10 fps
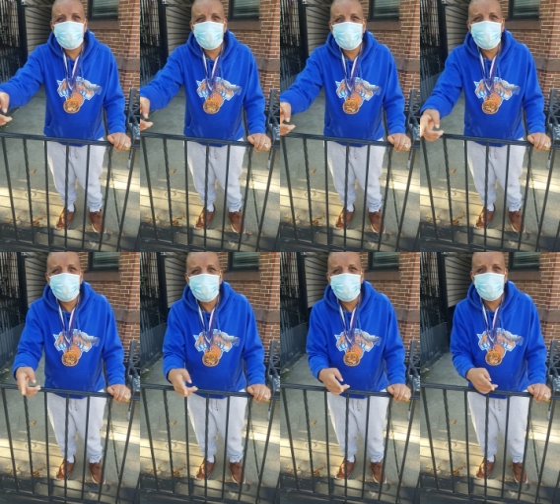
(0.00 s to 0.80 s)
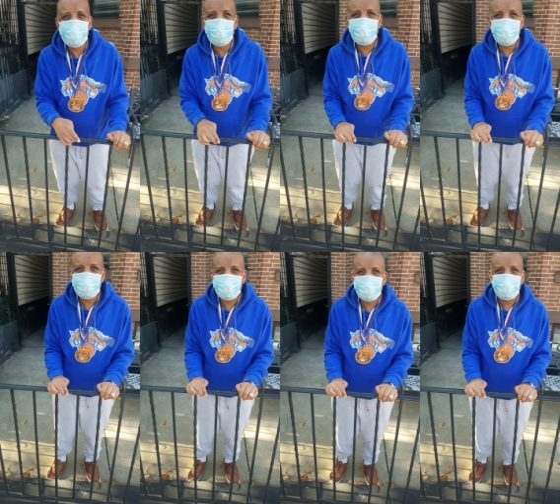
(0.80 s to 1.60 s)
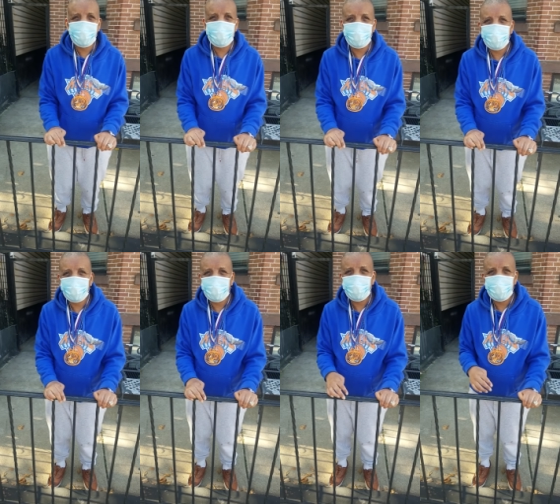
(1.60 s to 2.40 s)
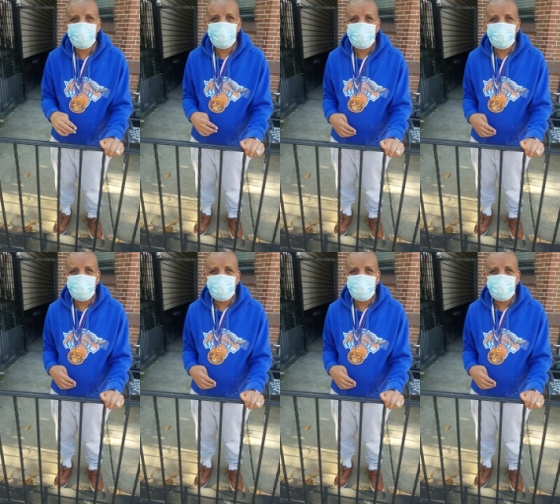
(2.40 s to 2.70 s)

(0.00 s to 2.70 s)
Chris, this is not